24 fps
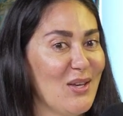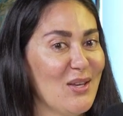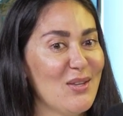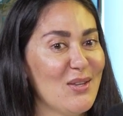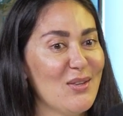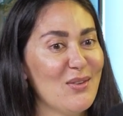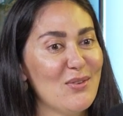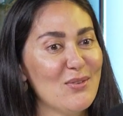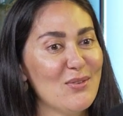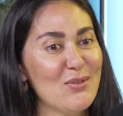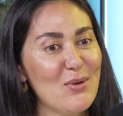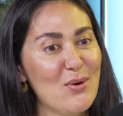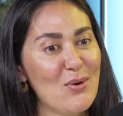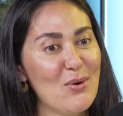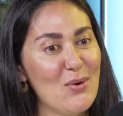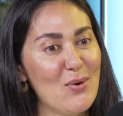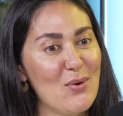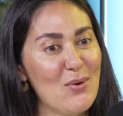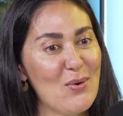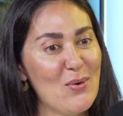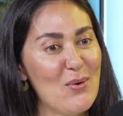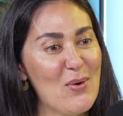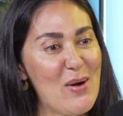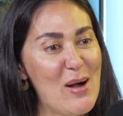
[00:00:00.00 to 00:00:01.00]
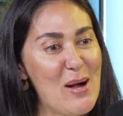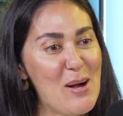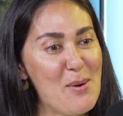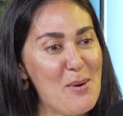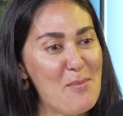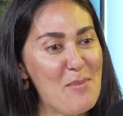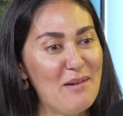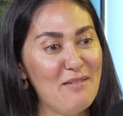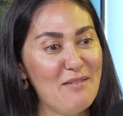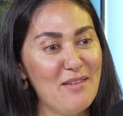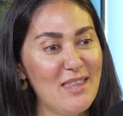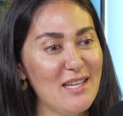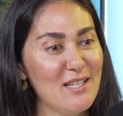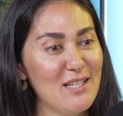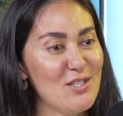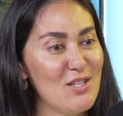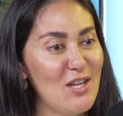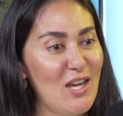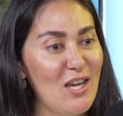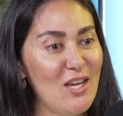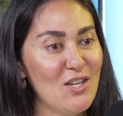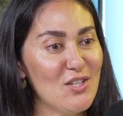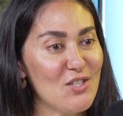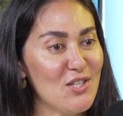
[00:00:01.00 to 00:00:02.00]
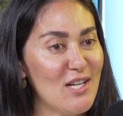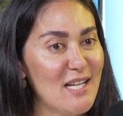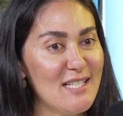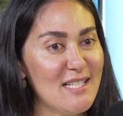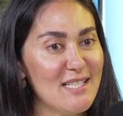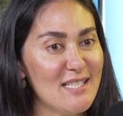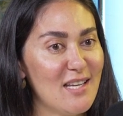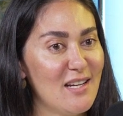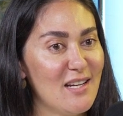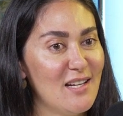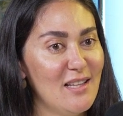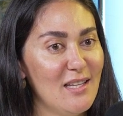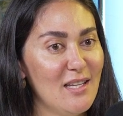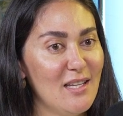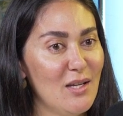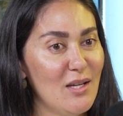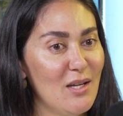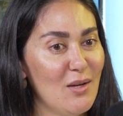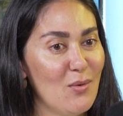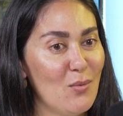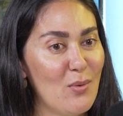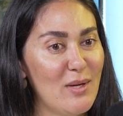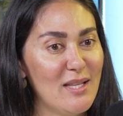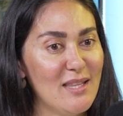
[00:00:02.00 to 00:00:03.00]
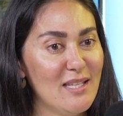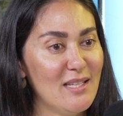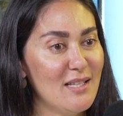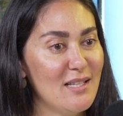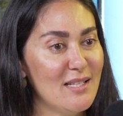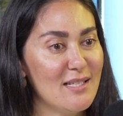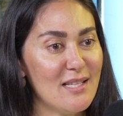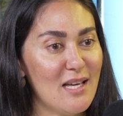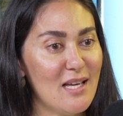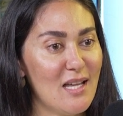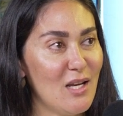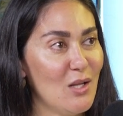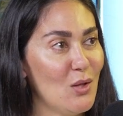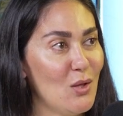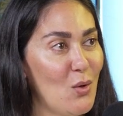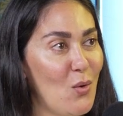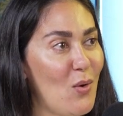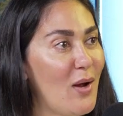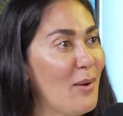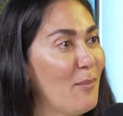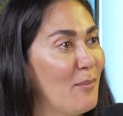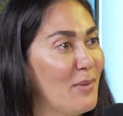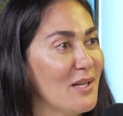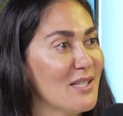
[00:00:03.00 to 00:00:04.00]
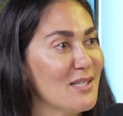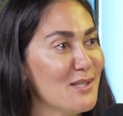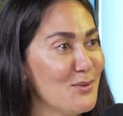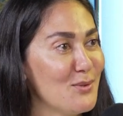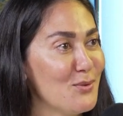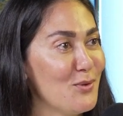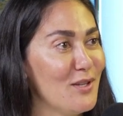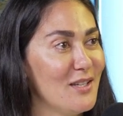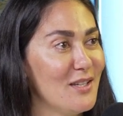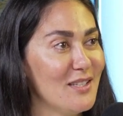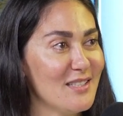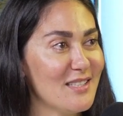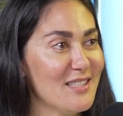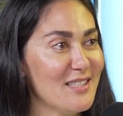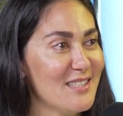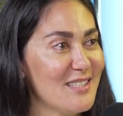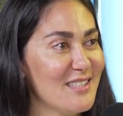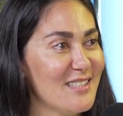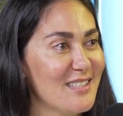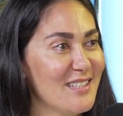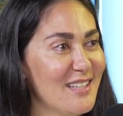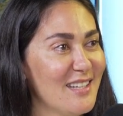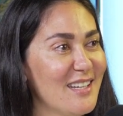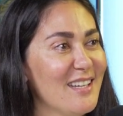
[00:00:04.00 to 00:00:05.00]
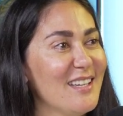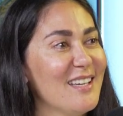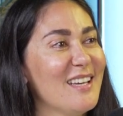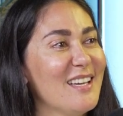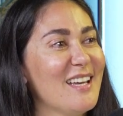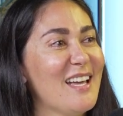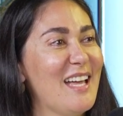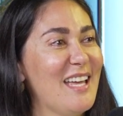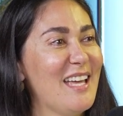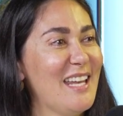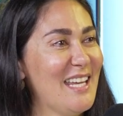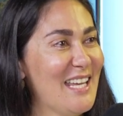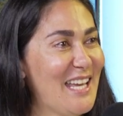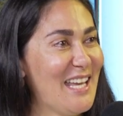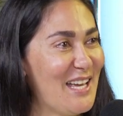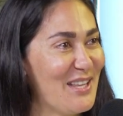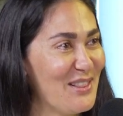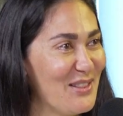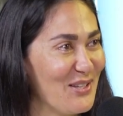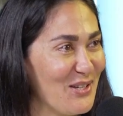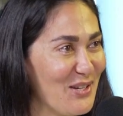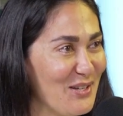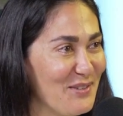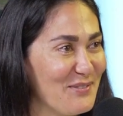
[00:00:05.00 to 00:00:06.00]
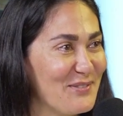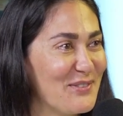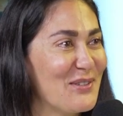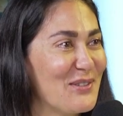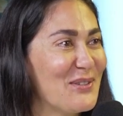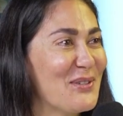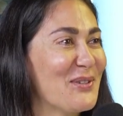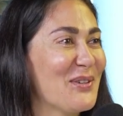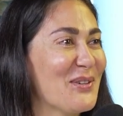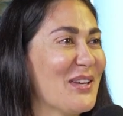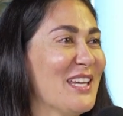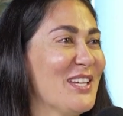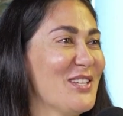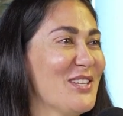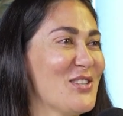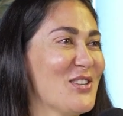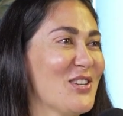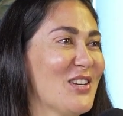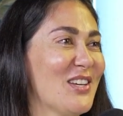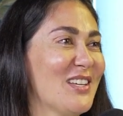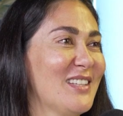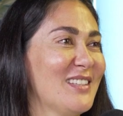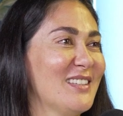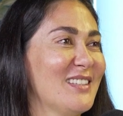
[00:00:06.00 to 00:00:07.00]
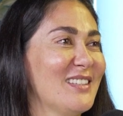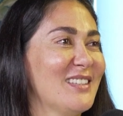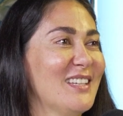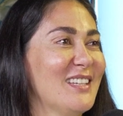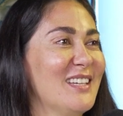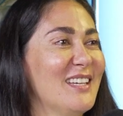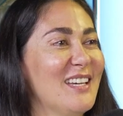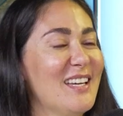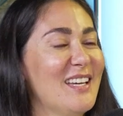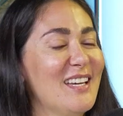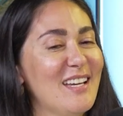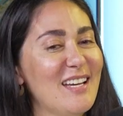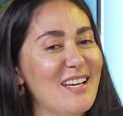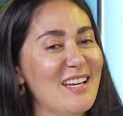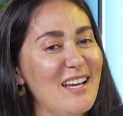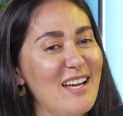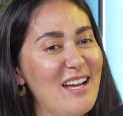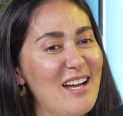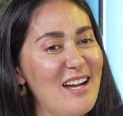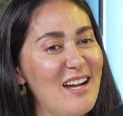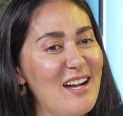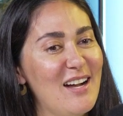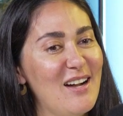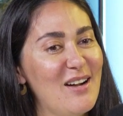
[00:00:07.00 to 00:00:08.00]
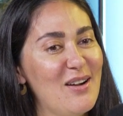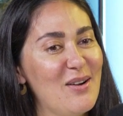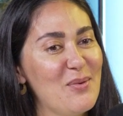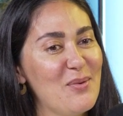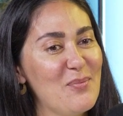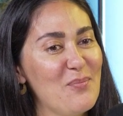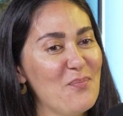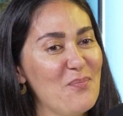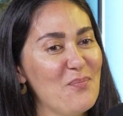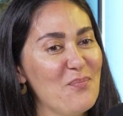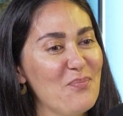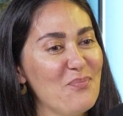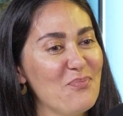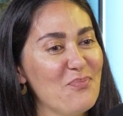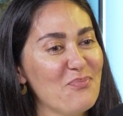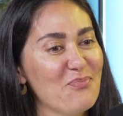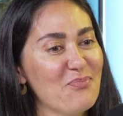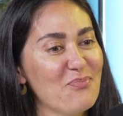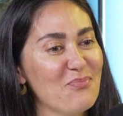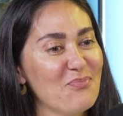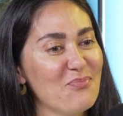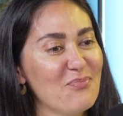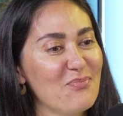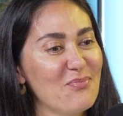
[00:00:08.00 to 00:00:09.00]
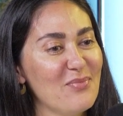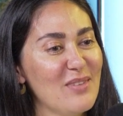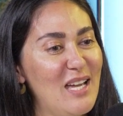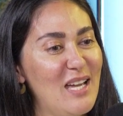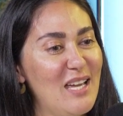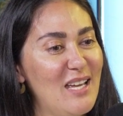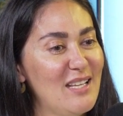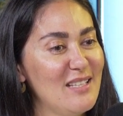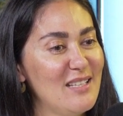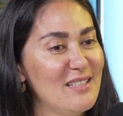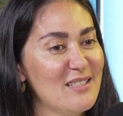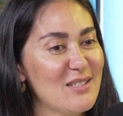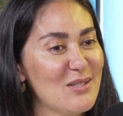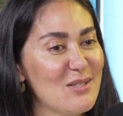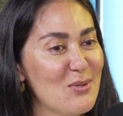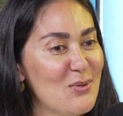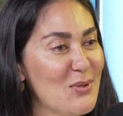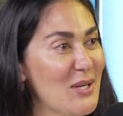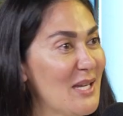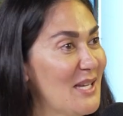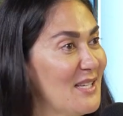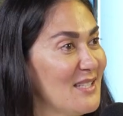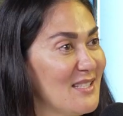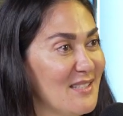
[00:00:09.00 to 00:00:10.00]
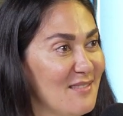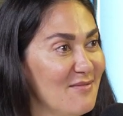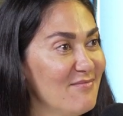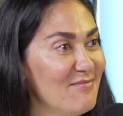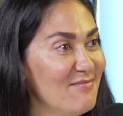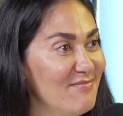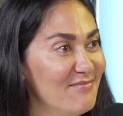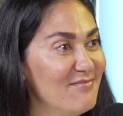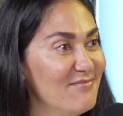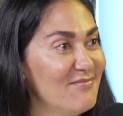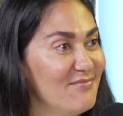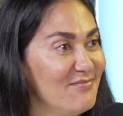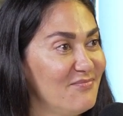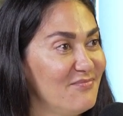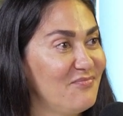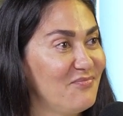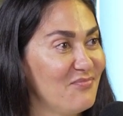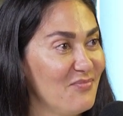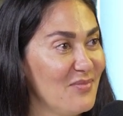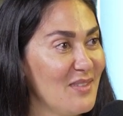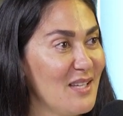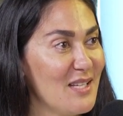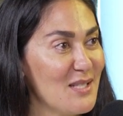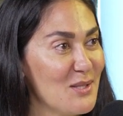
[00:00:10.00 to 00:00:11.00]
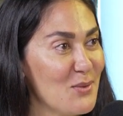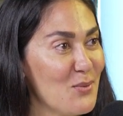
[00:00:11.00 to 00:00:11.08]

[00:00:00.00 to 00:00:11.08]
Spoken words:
So everything changed, and I suddenly one day decided, no, I must do this. And again, looking for a location. And so, yes. That's